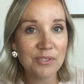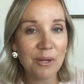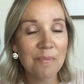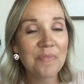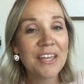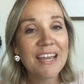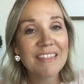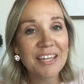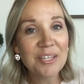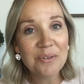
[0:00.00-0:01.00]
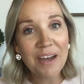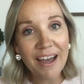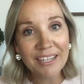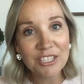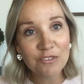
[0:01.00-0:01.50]
So thank you
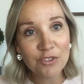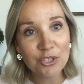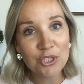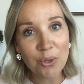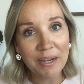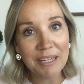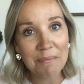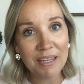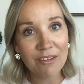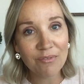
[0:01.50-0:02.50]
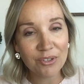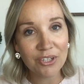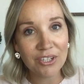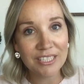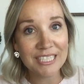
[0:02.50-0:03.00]
guys for joining me
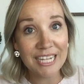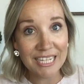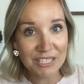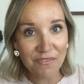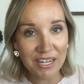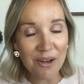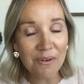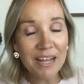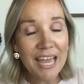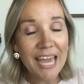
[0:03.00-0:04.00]
for today's video,